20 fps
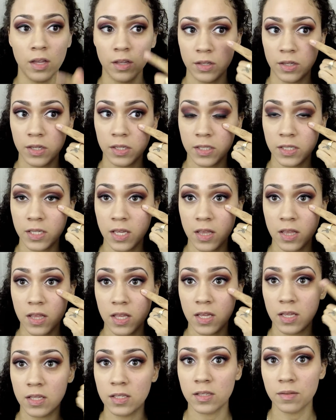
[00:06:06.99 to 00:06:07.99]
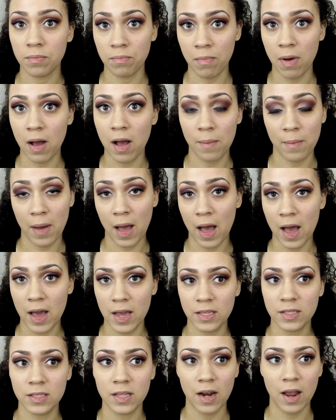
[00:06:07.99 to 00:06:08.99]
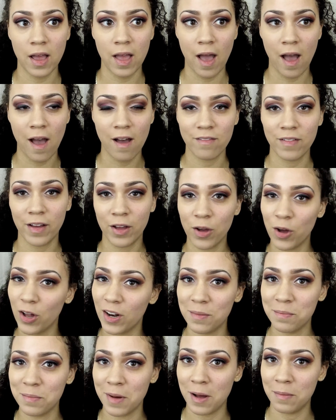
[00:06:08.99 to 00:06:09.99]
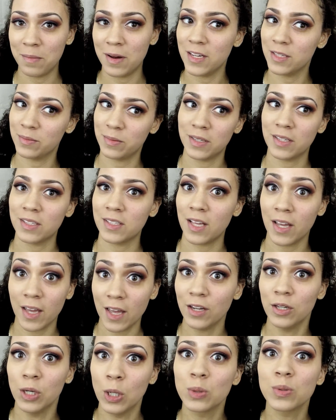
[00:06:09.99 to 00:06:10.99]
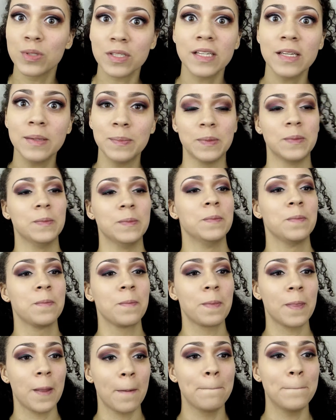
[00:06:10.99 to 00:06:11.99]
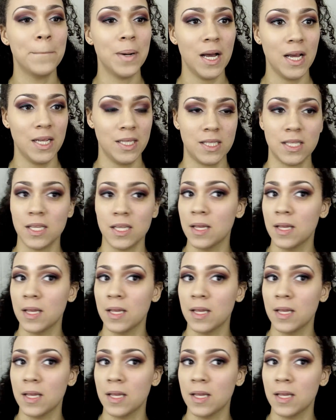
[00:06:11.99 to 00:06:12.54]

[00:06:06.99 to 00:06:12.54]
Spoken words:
You can see these mom eyes that I have. I call them mom eyes because I get no sleep, but